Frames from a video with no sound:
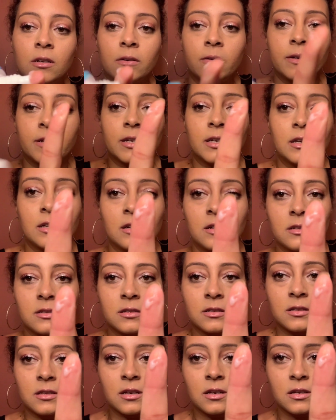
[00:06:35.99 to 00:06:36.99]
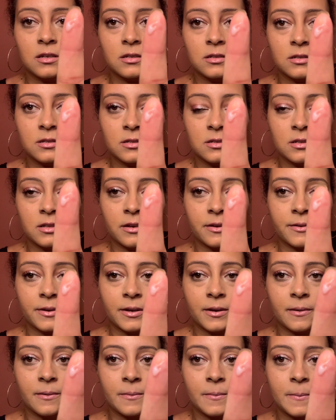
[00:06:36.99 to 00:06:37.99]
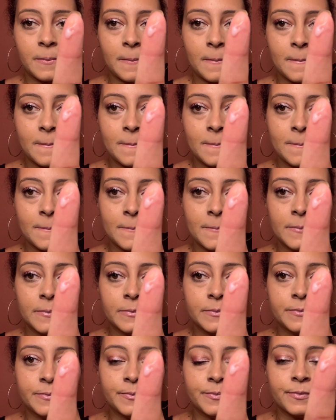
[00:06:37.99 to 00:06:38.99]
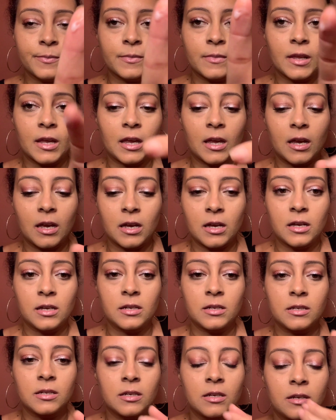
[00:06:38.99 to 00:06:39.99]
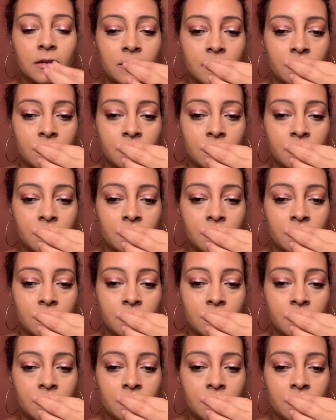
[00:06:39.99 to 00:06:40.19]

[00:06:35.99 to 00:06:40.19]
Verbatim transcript: Wait, can y'all see that? There we go. And